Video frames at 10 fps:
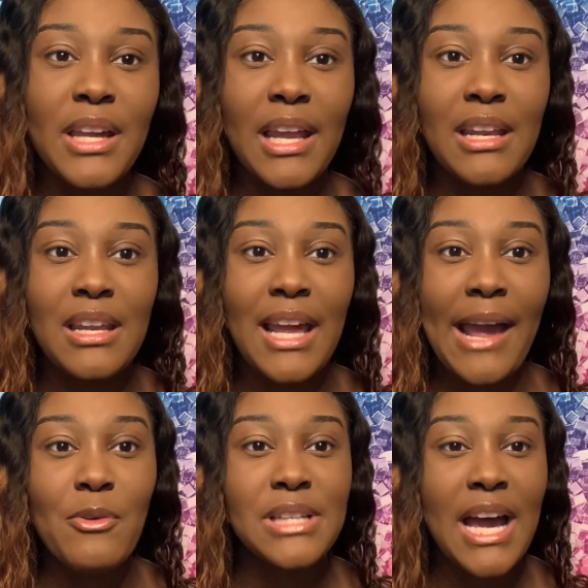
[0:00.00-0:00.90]
and I
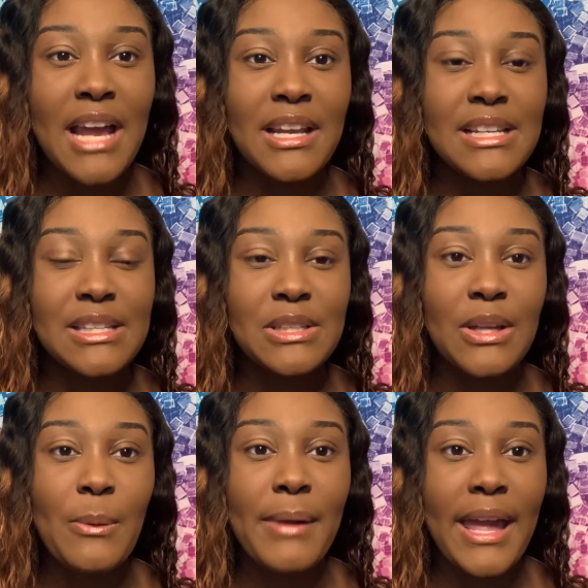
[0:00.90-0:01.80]
was hiding it
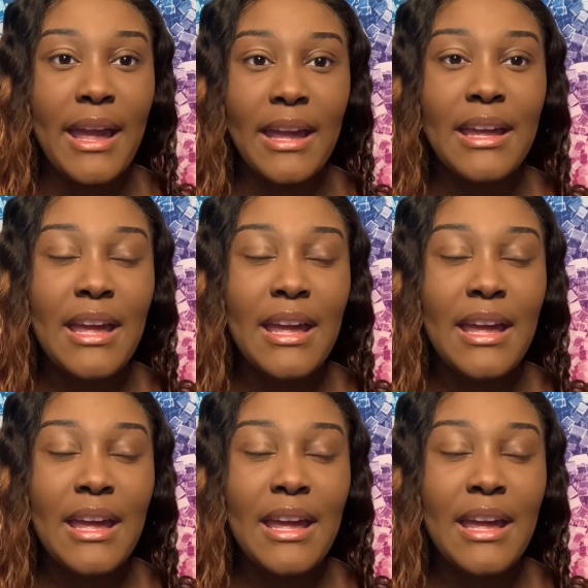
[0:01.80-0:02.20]
so bad.